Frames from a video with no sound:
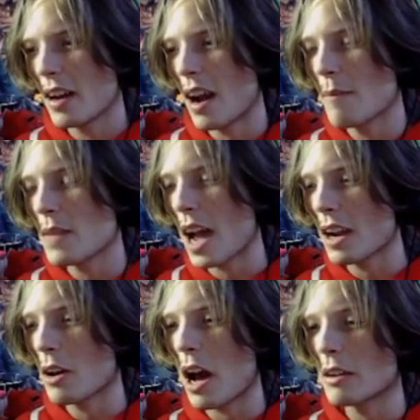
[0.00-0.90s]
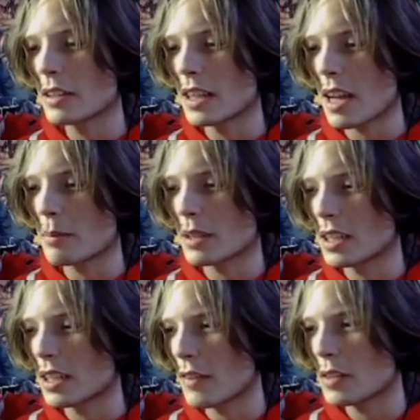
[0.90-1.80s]
I'm I don't I don't think I'm good
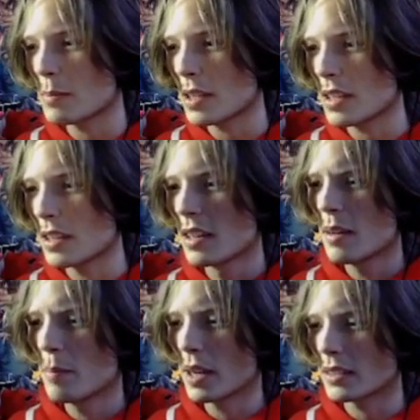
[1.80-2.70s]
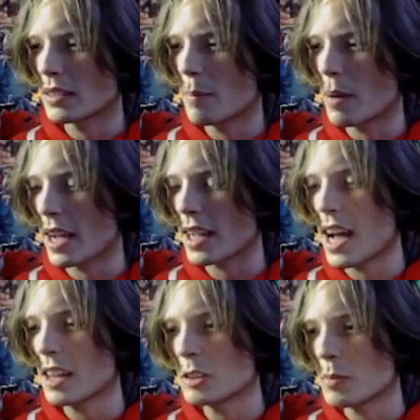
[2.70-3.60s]
enough to be picked up by a
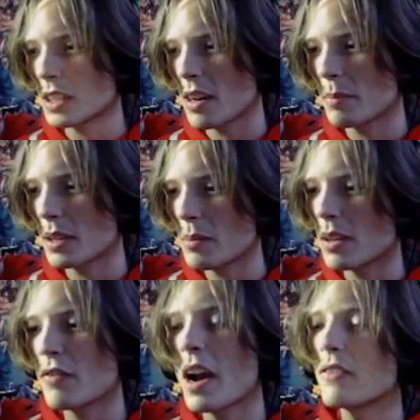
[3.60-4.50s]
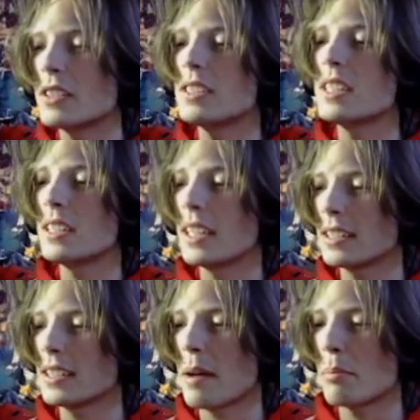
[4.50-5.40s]
costuming company, but if I ever did get
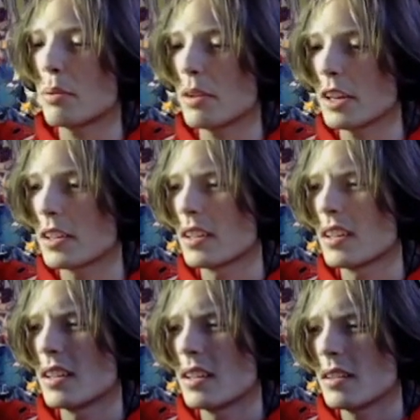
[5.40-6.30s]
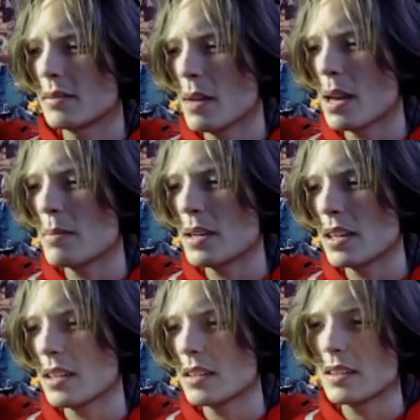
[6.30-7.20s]
to that point,
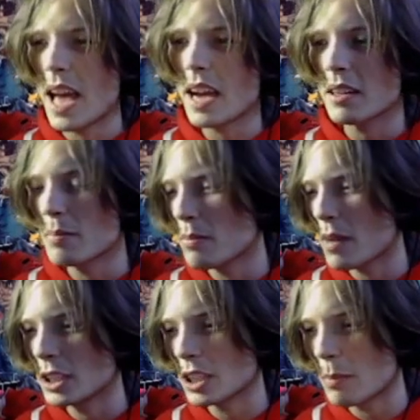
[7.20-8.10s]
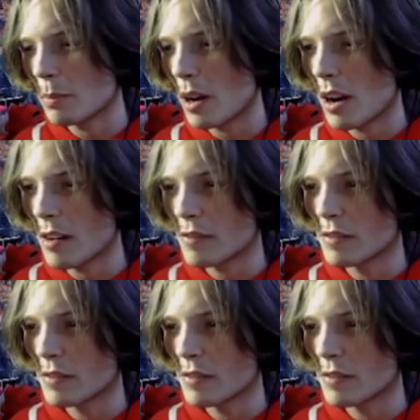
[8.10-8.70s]
maybe that could be my jump off.